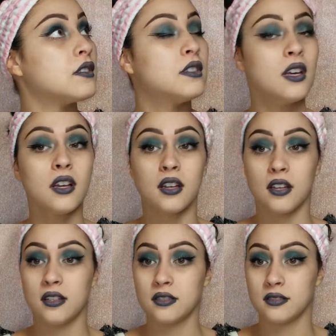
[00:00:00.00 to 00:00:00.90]

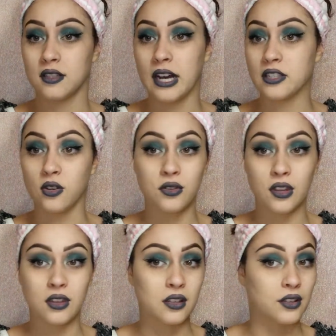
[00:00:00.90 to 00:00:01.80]
Yeah. I don't
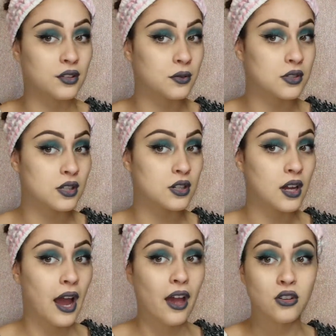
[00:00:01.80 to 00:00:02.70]
think the glitter was a good...
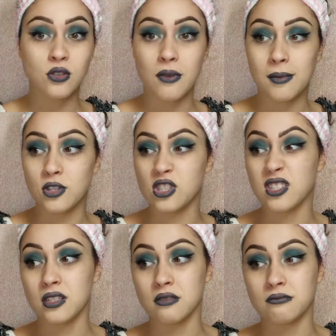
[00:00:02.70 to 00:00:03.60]
I also maybe just
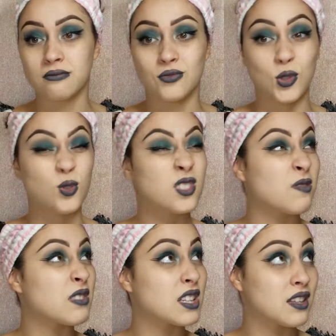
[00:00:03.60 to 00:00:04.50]
didn't use
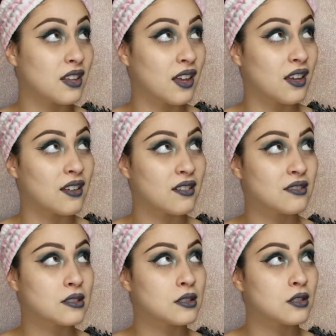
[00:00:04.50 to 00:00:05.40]
something that
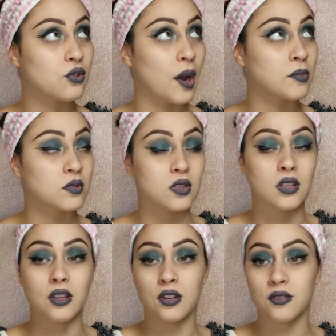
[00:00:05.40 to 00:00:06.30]
grabbed onto the
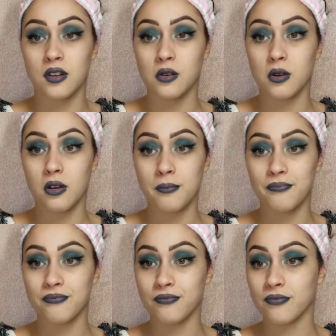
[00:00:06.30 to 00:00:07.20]
glitter very well.
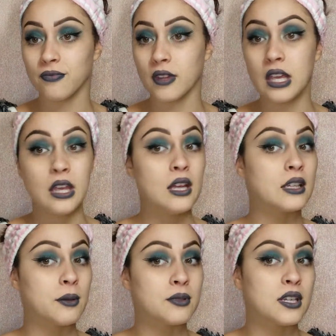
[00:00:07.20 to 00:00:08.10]

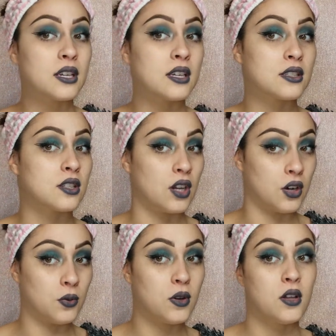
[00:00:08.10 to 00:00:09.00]
Lipstick is a
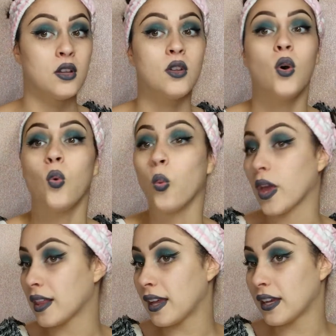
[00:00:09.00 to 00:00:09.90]
no.
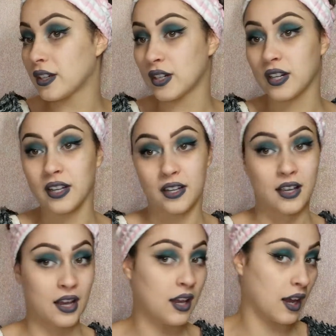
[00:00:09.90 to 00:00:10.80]
Wing liner
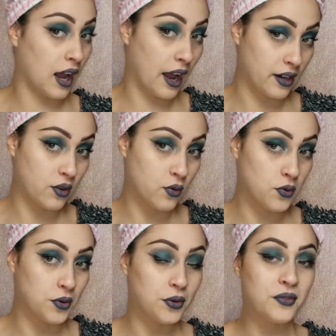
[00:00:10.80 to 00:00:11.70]
Kind of
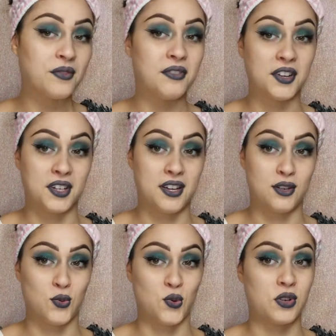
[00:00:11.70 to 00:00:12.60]
cool, very
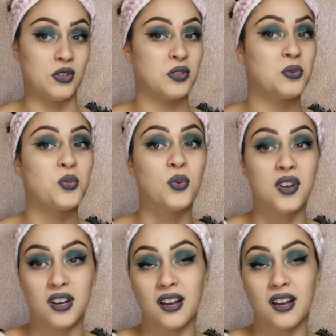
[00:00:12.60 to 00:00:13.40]
editorial, would not